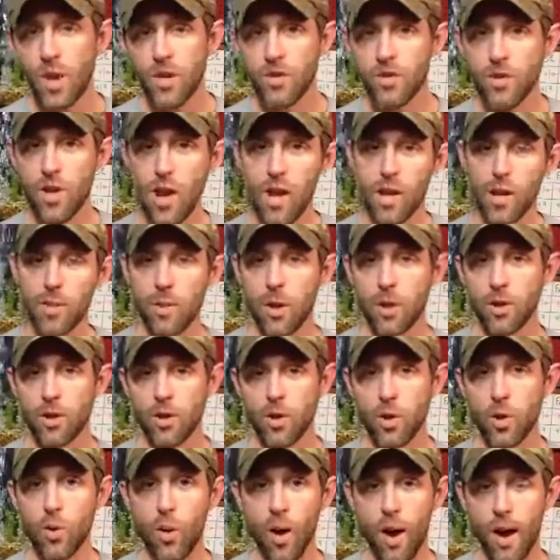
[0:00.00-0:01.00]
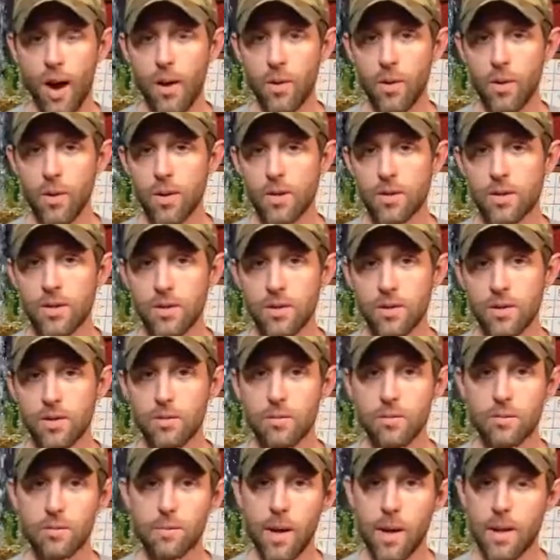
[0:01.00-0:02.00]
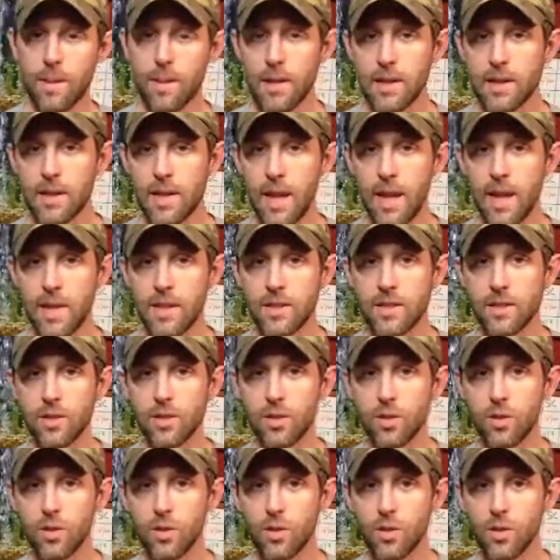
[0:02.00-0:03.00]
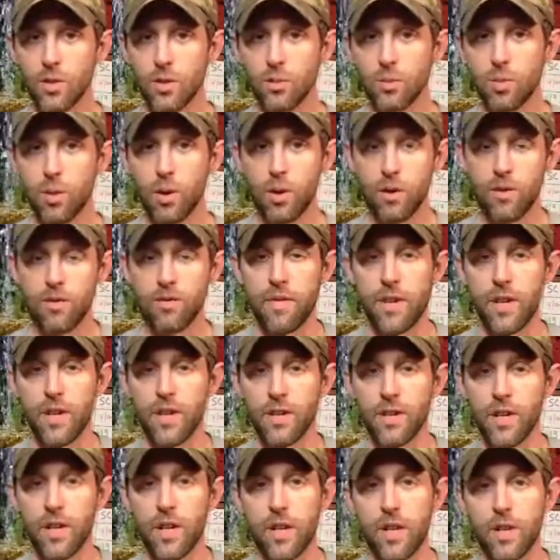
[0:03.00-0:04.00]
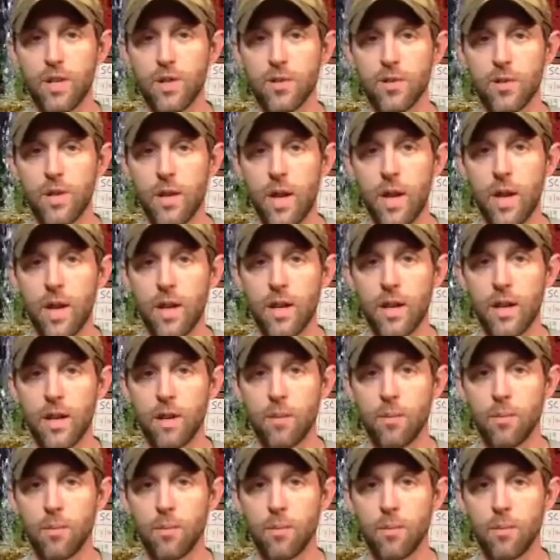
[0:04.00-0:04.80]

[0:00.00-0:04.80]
talking about 2 hours, maybe less, to put a fish in a new tank,